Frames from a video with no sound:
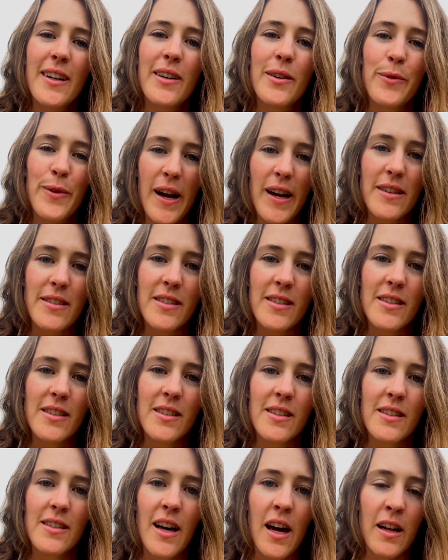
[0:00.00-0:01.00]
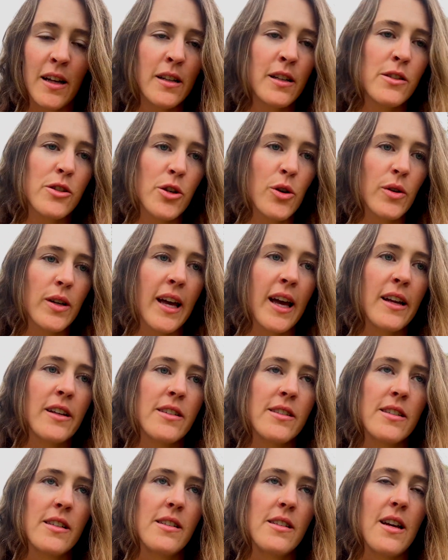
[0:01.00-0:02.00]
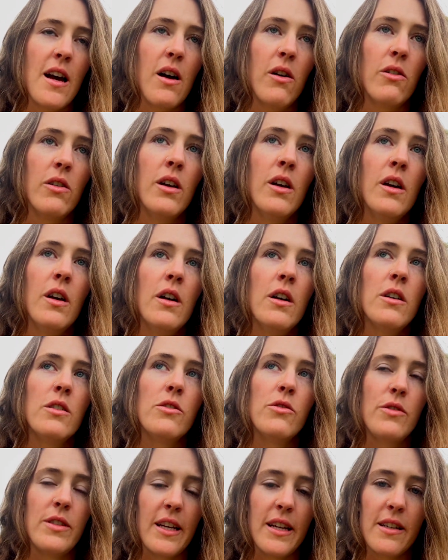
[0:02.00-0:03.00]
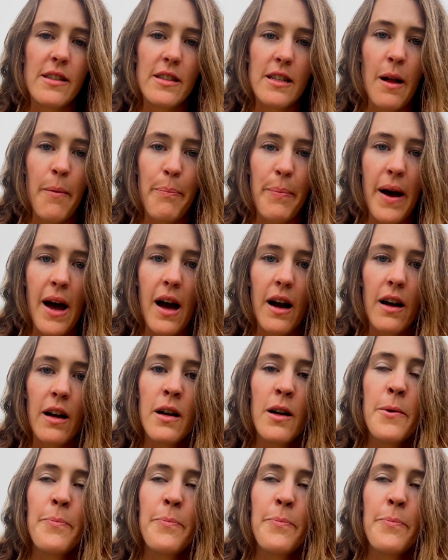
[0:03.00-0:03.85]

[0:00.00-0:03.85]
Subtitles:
rest, that it is okay to sit down, to take a step back.